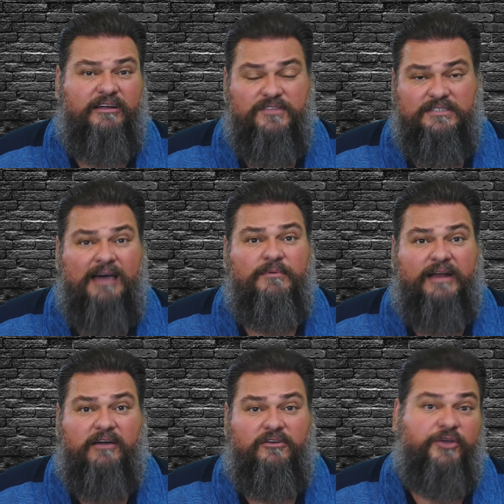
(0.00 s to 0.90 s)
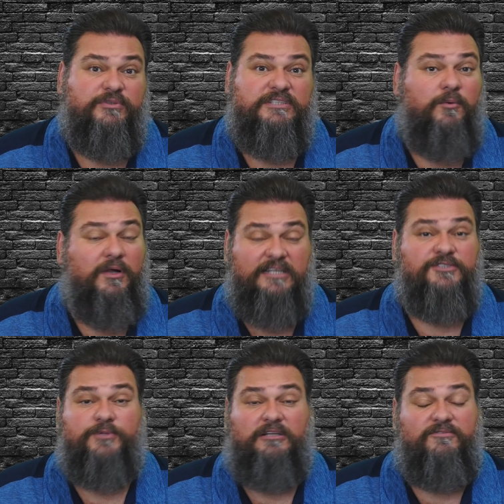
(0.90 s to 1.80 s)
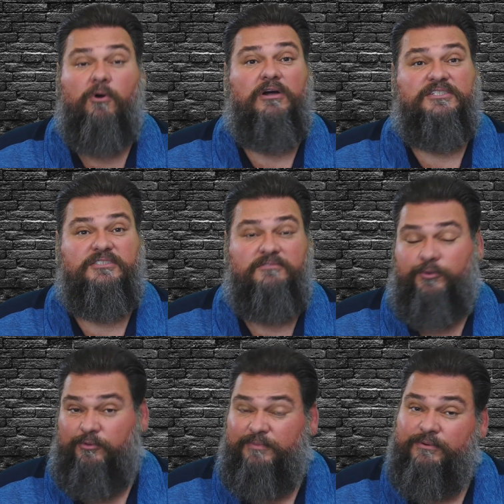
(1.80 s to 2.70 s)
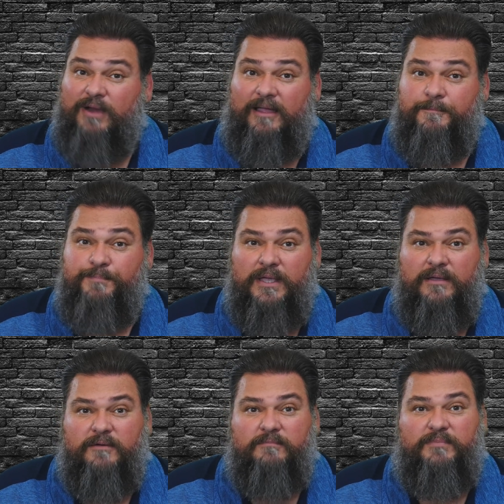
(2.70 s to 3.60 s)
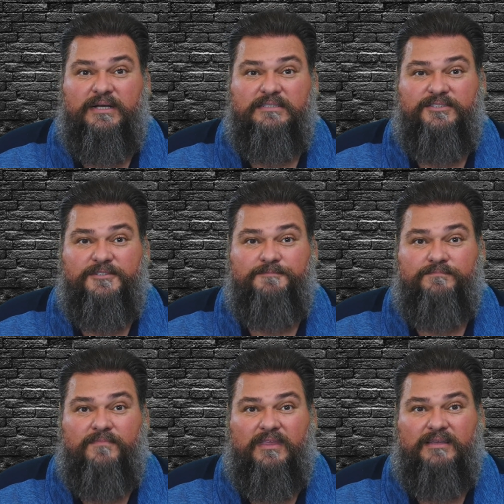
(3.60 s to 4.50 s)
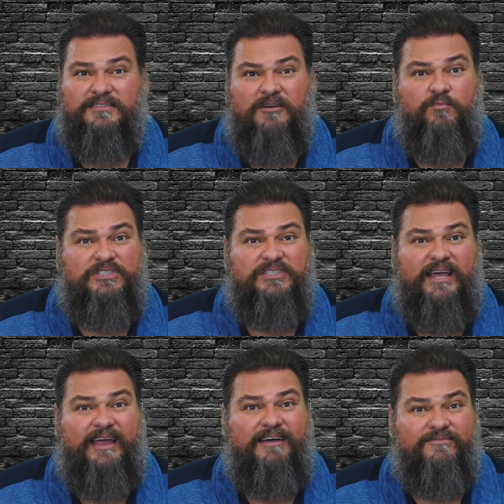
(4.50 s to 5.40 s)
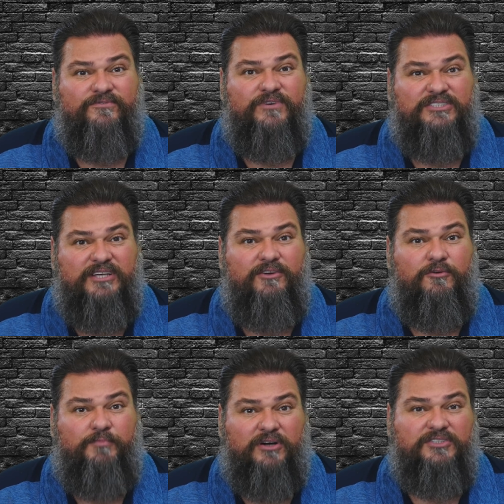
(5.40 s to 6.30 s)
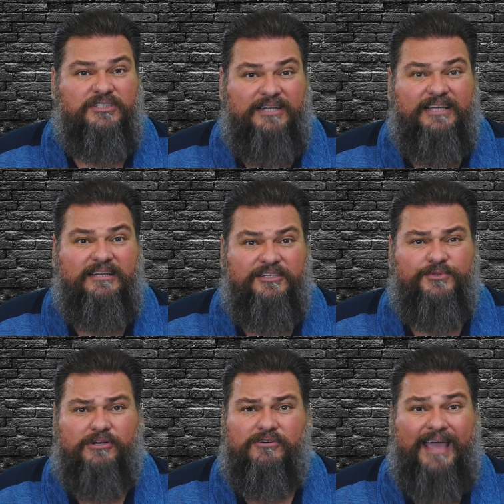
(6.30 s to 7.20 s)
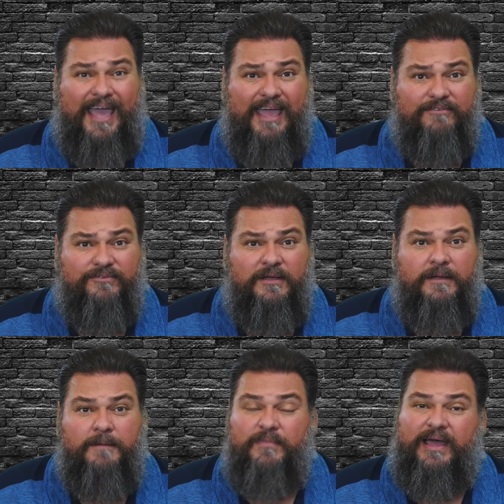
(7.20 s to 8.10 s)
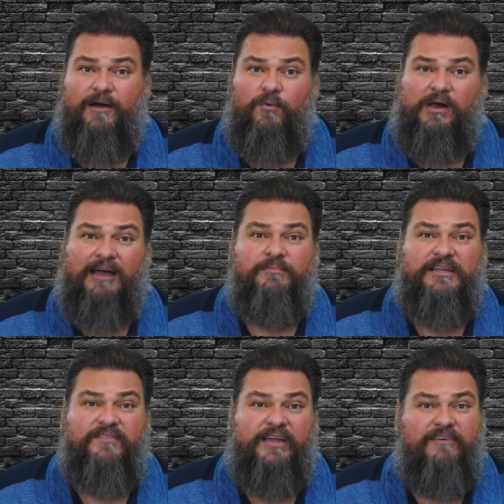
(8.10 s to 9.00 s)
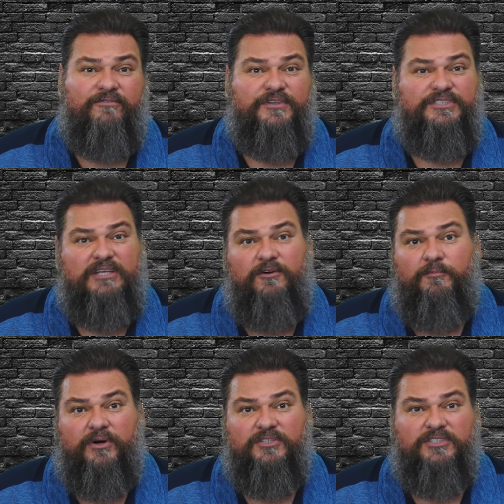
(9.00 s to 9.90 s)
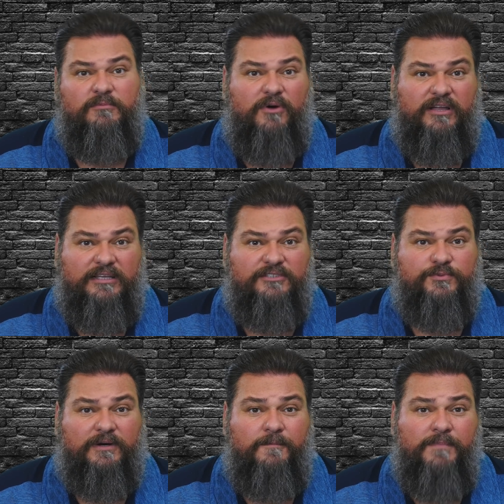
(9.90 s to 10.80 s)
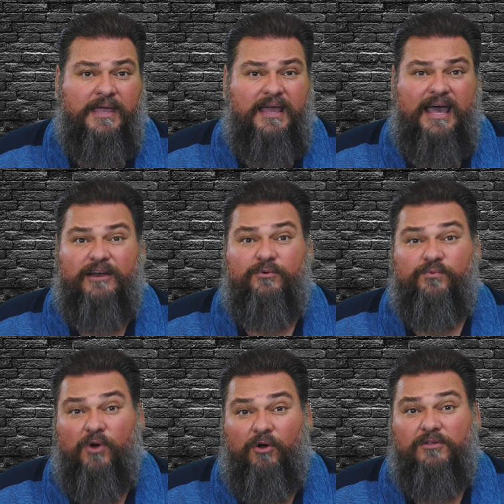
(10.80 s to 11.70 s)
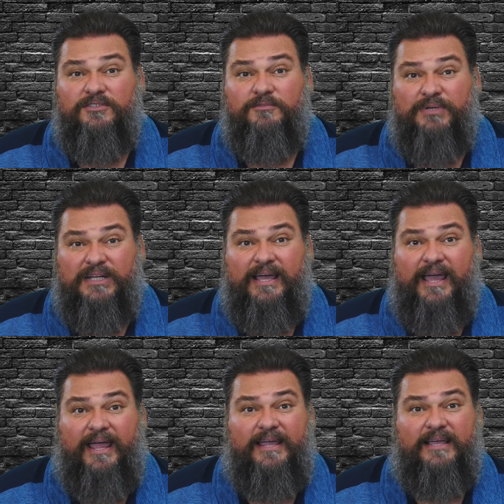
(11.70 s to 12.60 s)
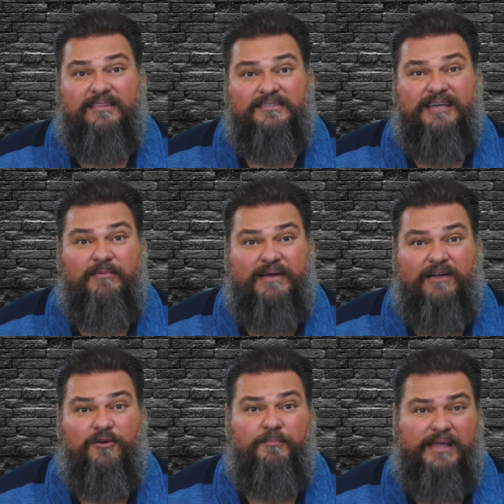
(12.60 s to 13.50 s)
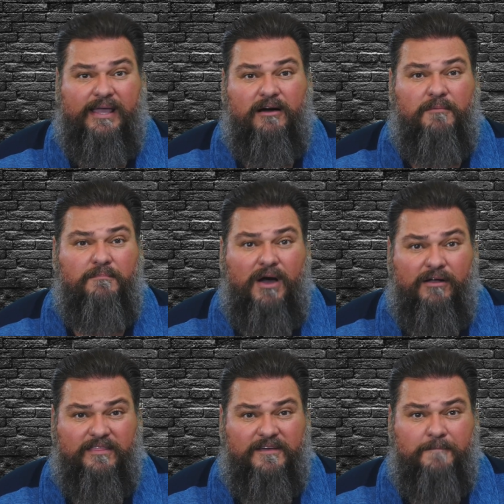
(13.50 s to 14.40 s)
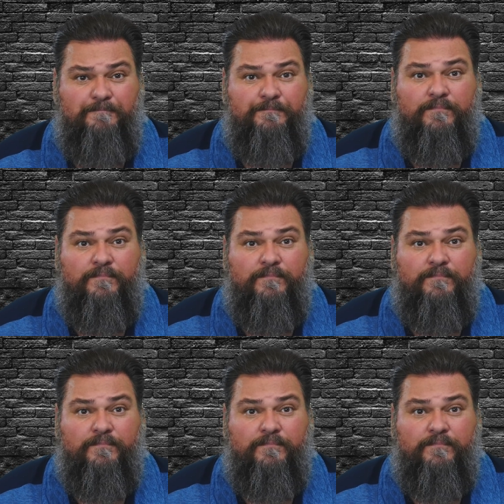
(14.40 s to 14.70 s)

of the tabernacle? And you would say, well, Israel, of course. You would be right. But some would say every single person in Israel gave. Now, while I believe that every single person among Israel had a role to play in the tabernacle being among them,